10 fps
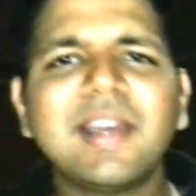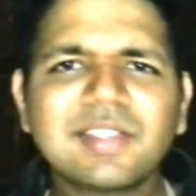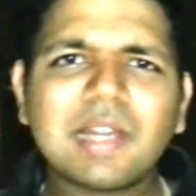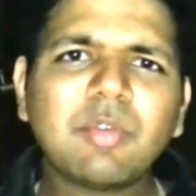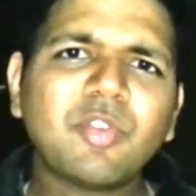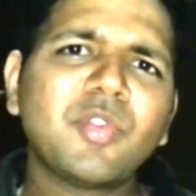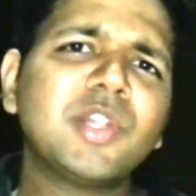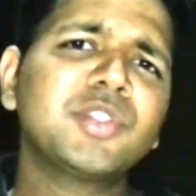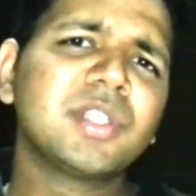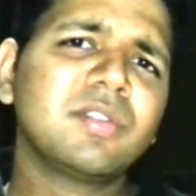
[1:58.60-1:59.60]
The next step
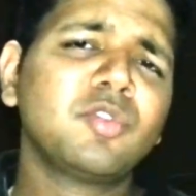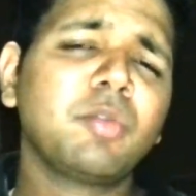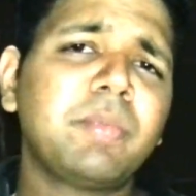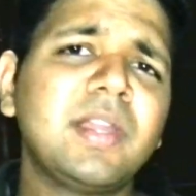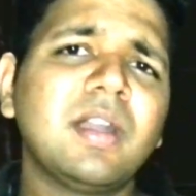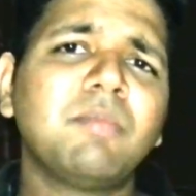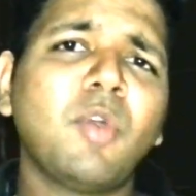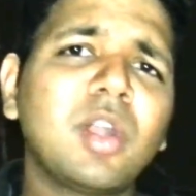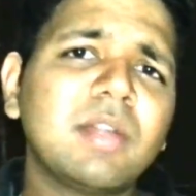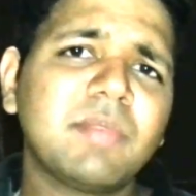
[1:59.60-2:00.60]
of evolution would be
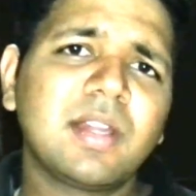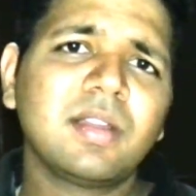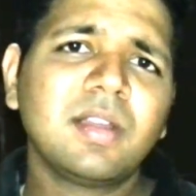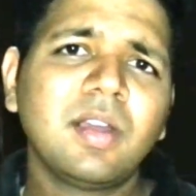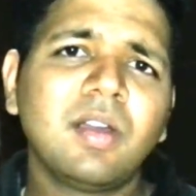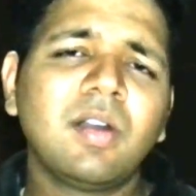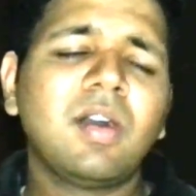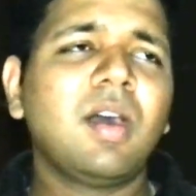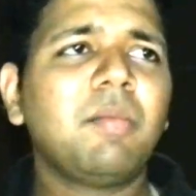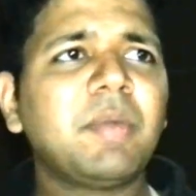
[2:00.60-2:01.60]
a modern man.
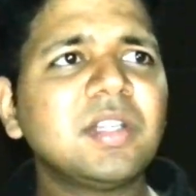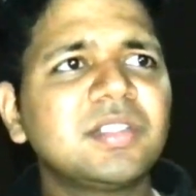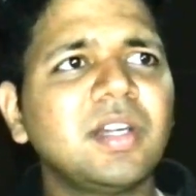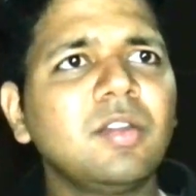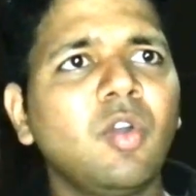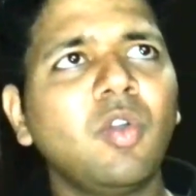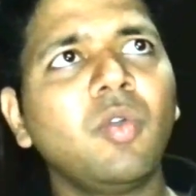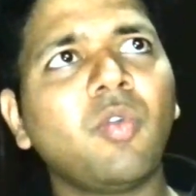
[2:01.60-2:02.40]
A person